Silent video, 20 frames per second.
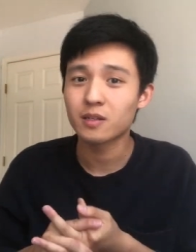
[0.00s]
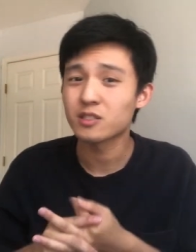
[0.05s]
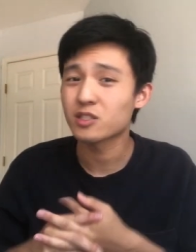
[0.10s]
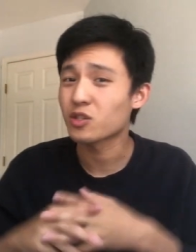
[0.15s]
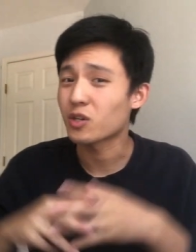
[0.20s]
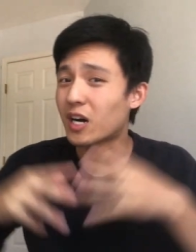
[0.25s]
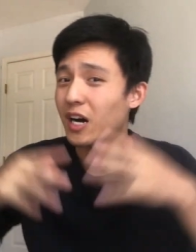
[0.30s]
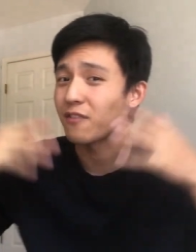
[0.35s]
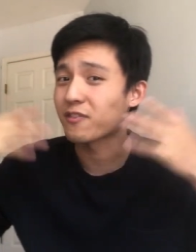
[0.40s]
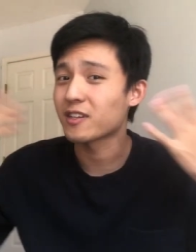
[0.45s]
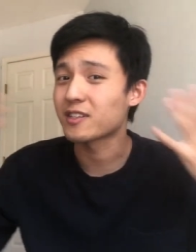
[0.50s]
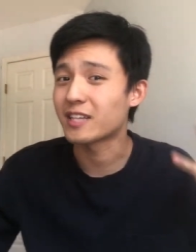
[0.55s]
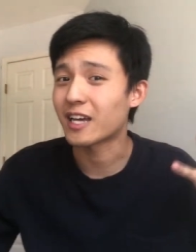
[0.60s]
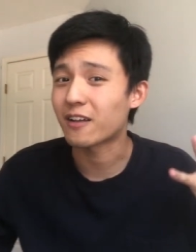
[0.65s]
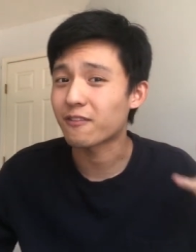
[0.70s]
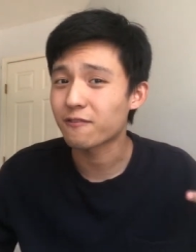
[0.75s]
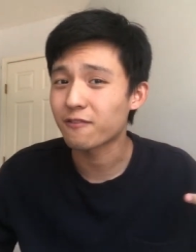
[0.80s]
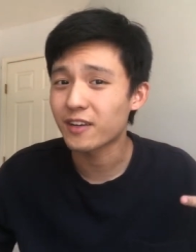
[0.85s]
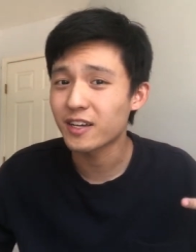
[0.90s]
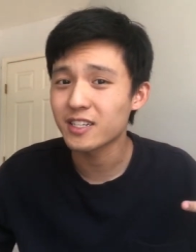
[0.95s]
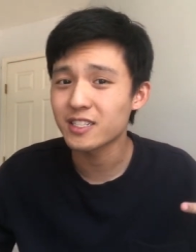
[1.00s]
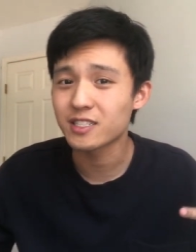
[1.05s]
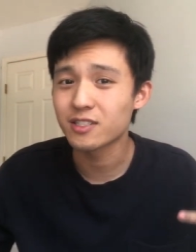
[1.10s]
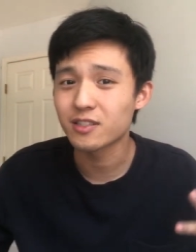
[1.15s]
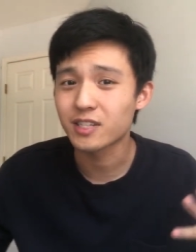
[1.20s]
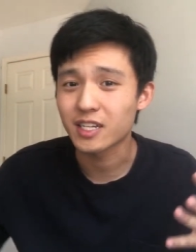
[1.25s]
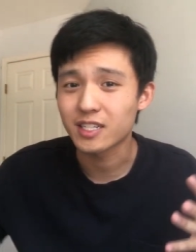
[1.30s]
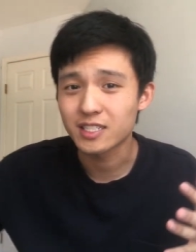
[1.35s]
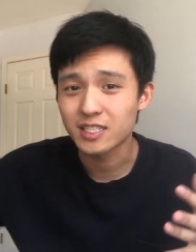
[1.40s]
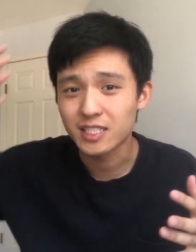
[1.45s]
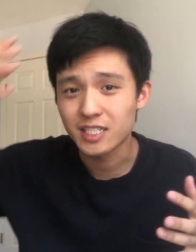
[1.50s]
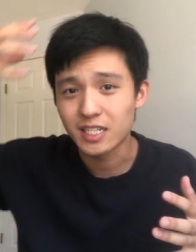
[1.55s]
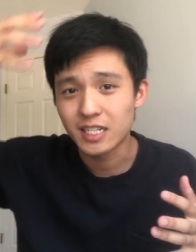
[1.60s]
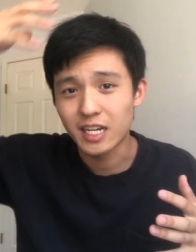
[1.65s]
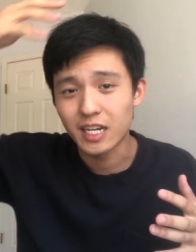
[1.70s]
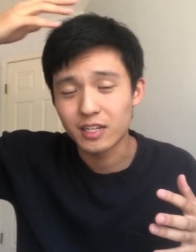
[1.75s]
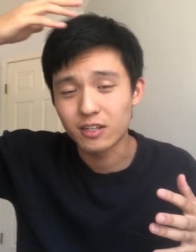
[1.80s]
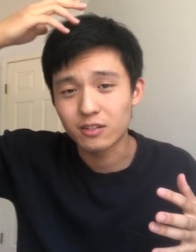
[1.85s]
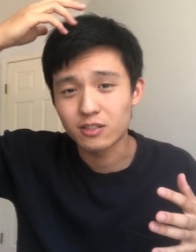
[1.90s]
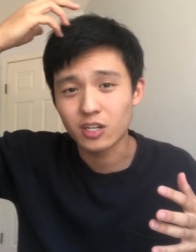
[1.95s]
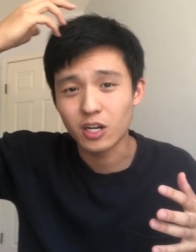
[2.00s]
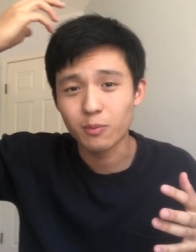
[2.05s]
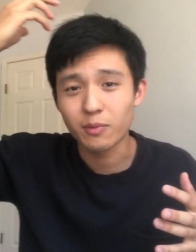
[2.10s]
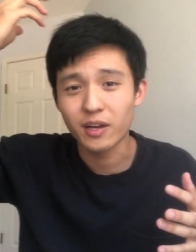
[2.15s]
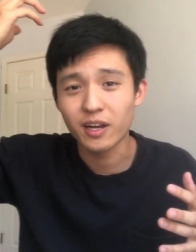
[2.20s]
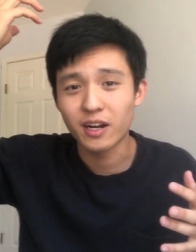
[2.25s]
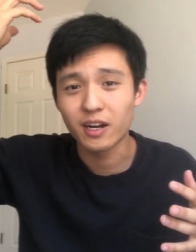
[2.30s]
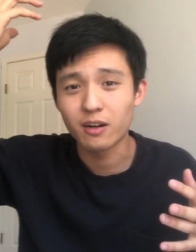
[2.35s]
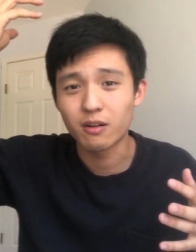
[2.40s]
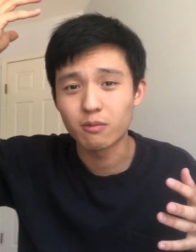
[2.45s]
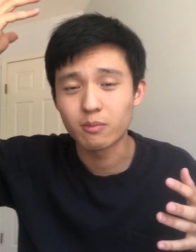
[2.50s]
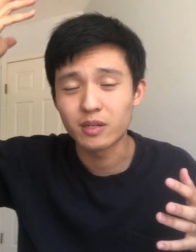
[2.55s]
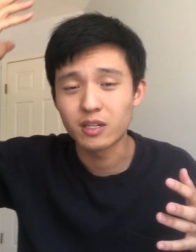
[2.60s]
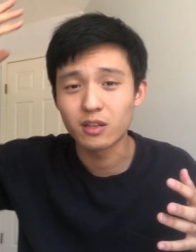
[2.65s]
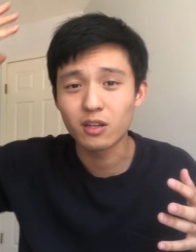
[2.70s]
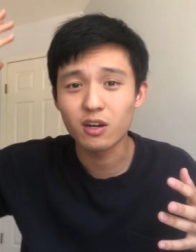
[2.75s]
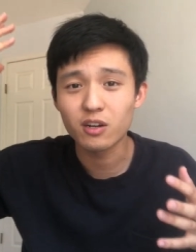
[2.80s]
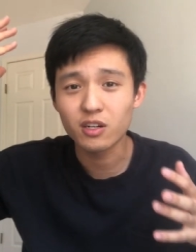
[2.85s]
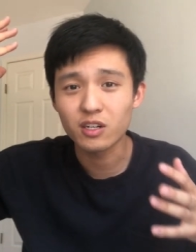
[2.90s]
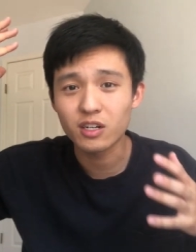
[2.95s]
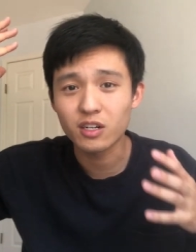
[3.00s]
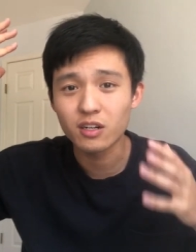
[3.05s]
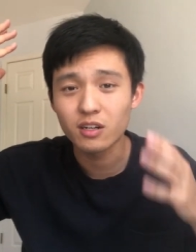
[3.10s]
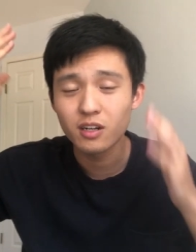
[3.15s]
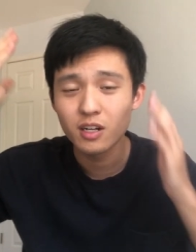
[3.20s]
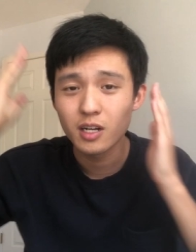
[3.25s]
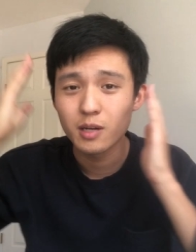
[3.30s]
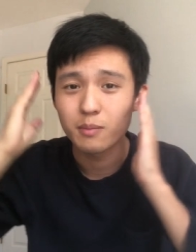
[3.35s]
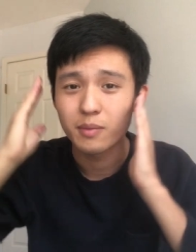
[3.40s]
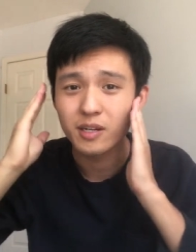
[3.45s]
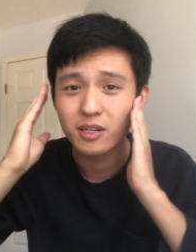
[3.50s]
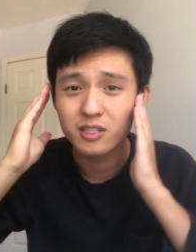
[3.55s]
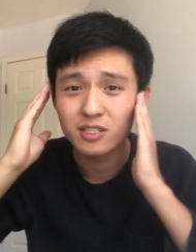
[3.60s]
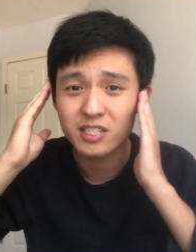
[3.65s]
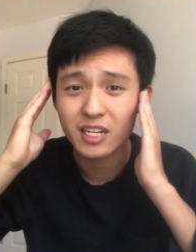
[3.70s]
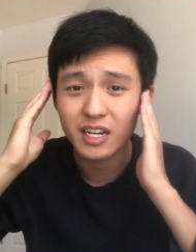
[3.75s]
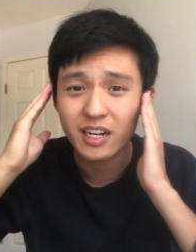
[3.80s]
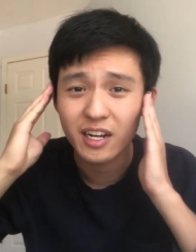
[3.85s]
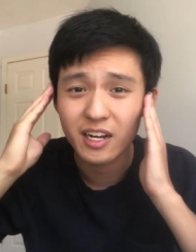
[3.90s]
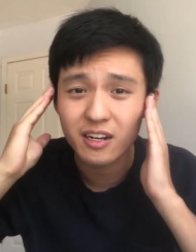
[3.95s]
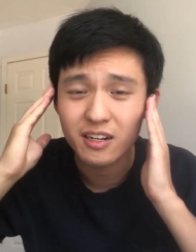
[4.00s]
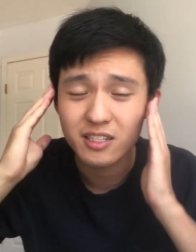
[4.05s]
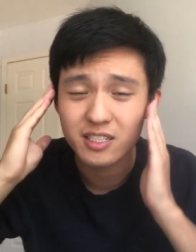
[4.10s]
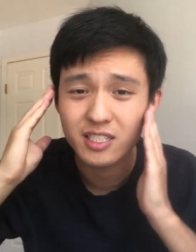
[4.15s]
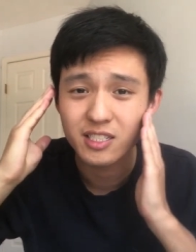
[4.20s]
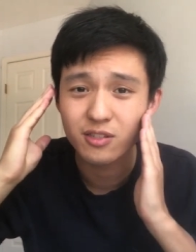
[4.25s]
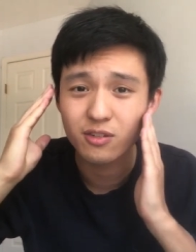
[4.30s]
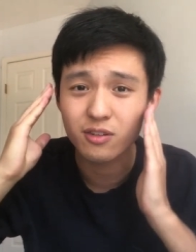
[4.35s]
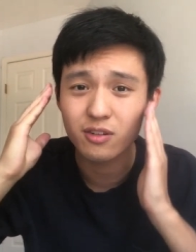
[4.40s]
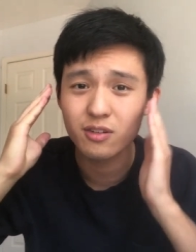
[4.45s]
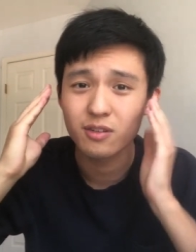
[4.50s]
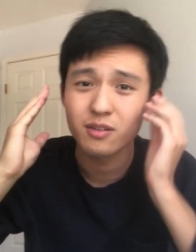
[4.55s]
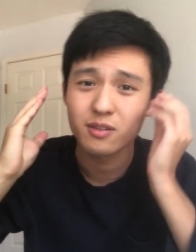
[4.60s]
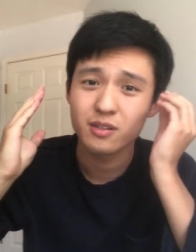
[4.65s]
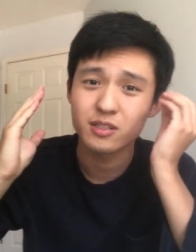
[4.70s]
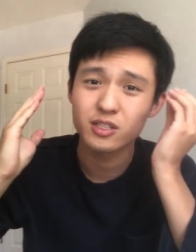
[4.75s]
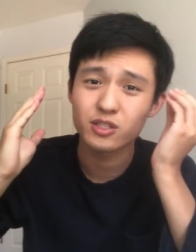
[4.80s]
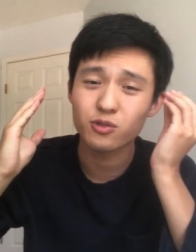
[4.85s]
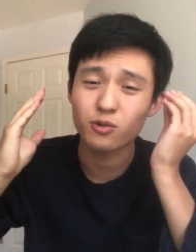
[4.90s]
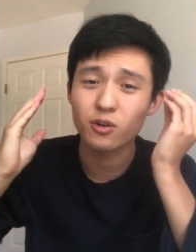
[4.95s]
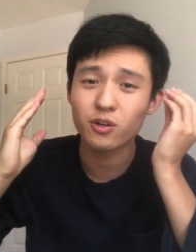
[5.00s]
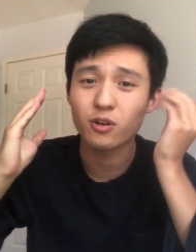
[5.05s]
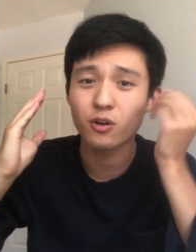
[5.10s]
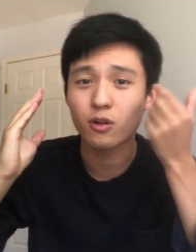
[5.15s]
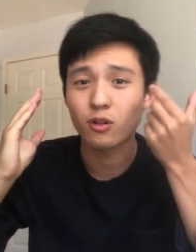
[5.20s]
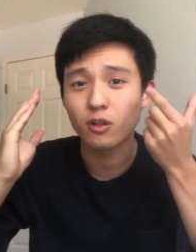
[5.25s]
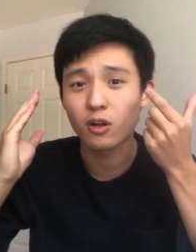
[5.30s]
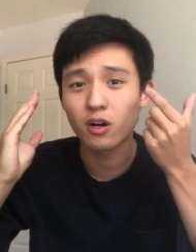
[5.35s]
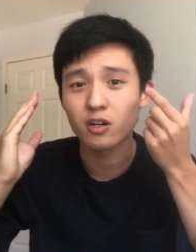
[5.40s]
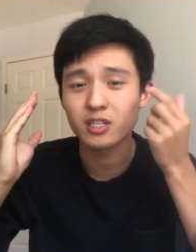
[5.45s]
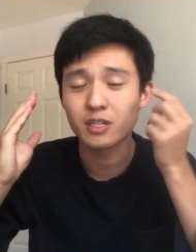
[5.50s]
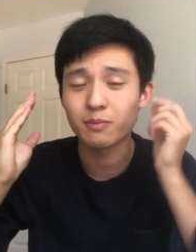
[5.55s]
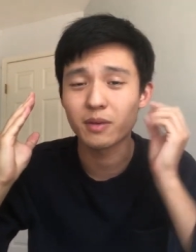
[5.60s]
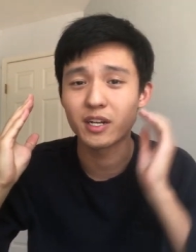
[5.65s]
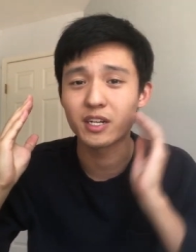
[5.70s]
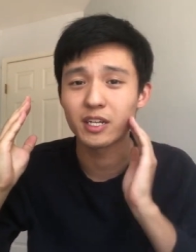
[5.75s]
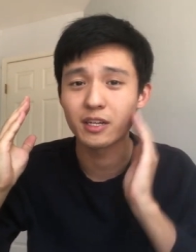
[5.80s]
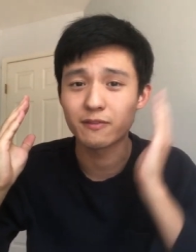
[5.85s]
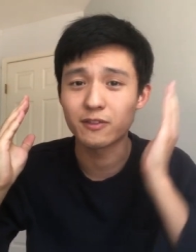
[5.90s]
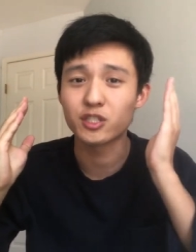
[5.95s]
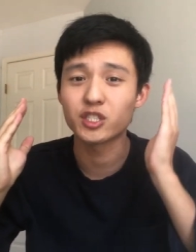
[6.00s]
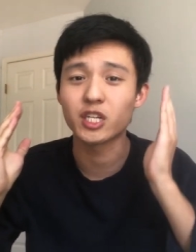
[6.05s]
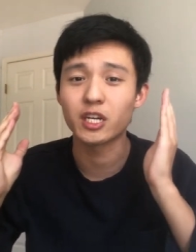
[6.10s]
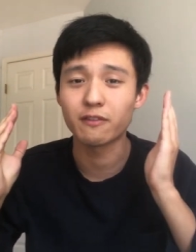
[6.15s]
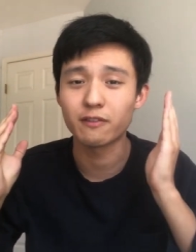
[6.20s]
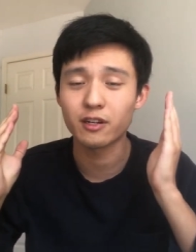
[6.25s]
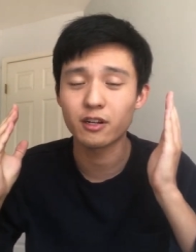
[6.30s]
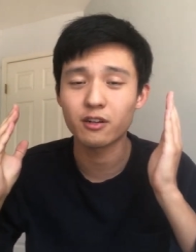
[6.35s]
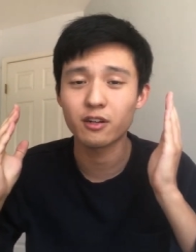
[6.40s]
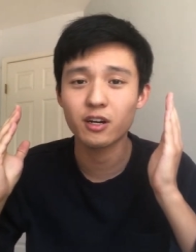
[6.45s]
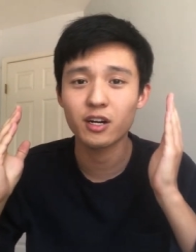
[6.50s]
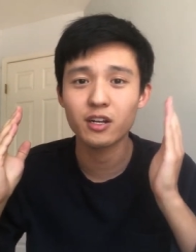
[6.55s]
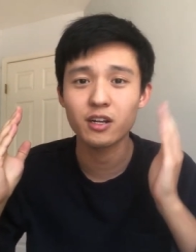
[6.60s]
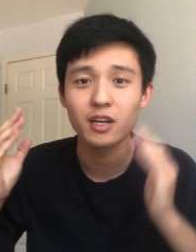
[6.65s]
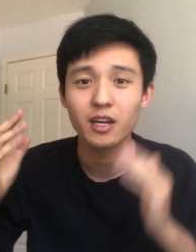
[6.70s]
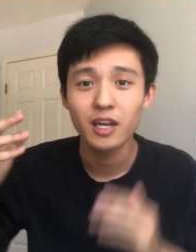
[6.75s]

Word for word: So after that phase, you can see that your top hair will be longer, but your side hair is still short or long depending if you shave it or not.